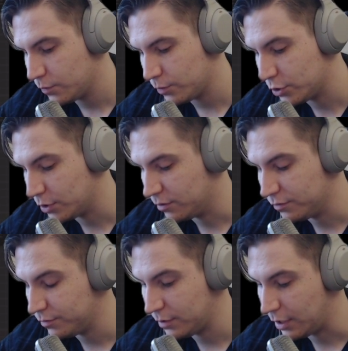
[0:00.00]
So
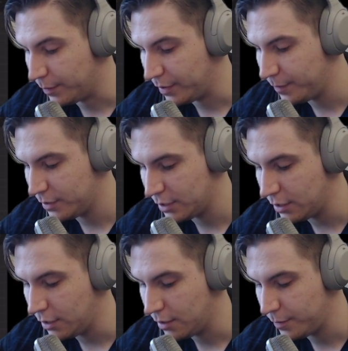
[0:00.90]
yeah, maybe there
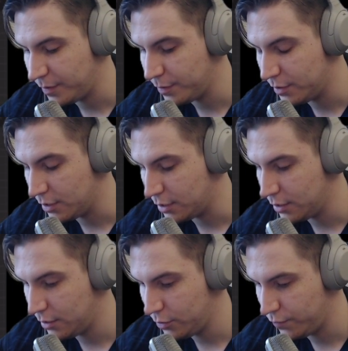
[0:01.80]
are
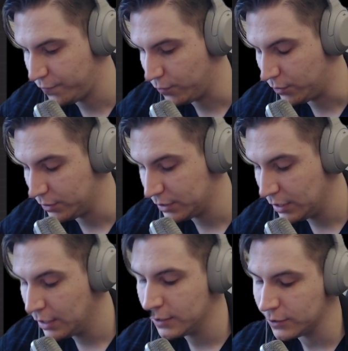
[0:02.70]
no viewers.
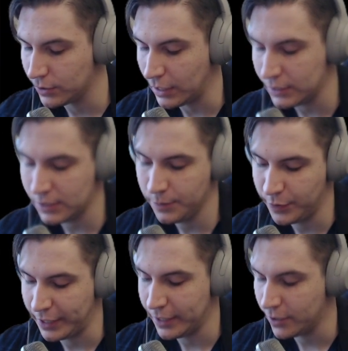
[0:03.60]
So that's the
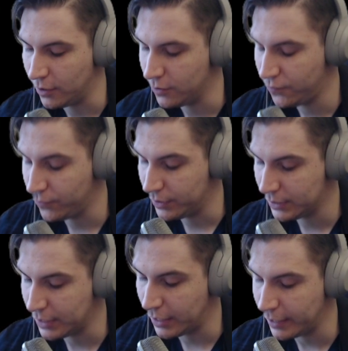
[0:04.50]
plain color for this
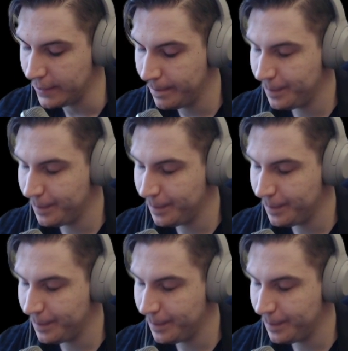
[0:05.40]
guy.